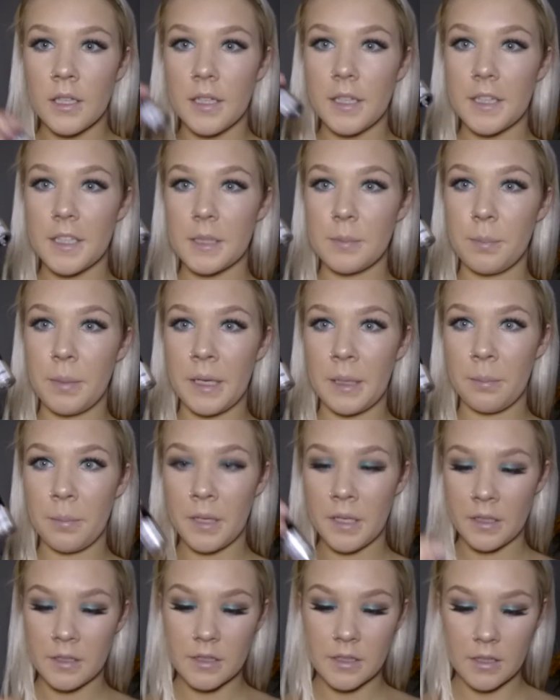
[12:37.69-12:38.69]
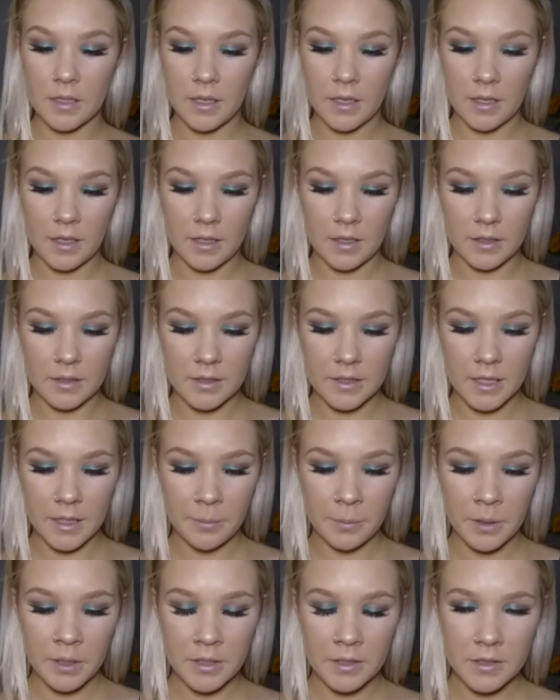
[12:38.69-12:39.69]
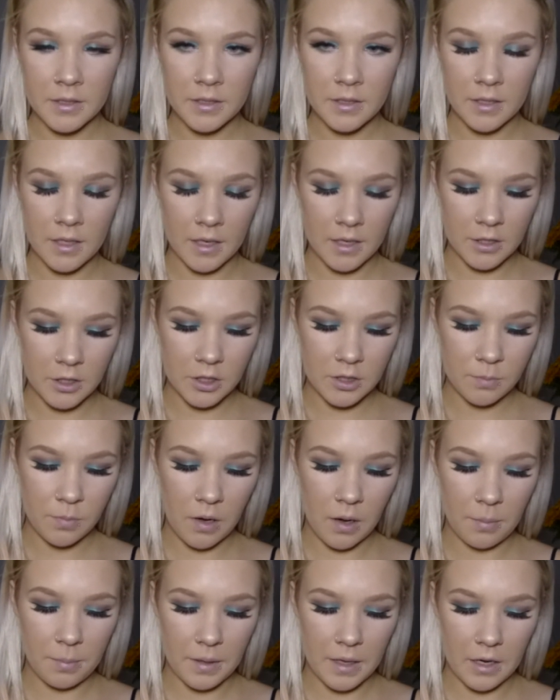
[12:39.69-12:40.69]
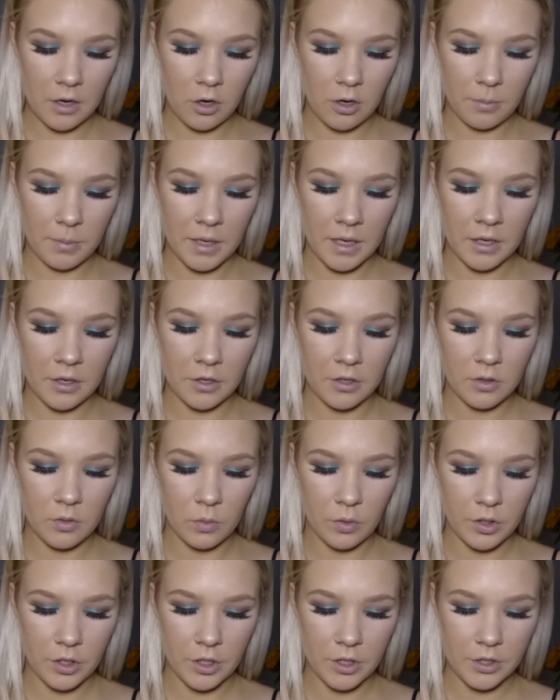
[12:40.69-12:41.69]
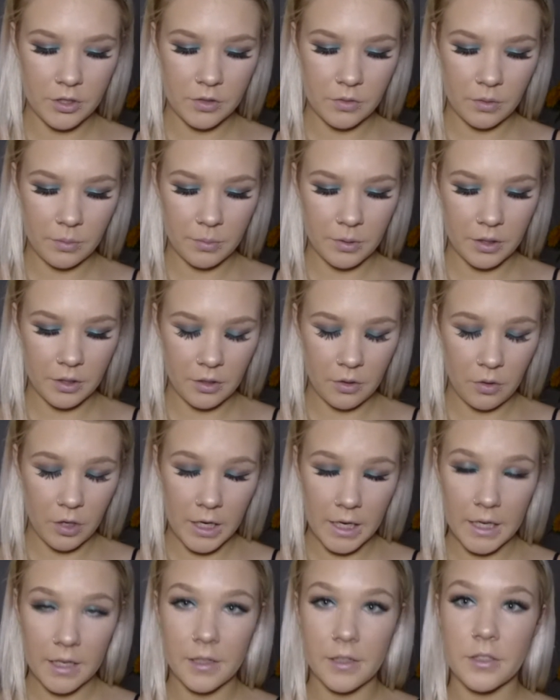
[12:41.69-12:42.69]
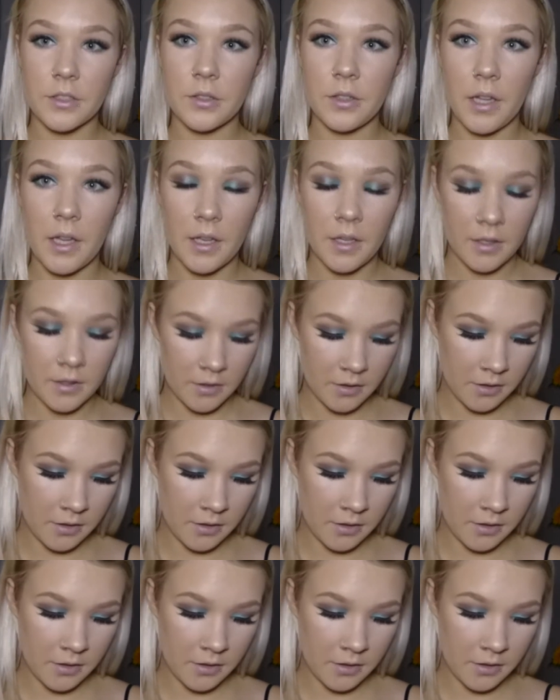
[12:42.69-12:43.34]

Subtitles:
NYX pigment in Diamond and just pop that on my inner corner. So I'm going to go ahead and do that.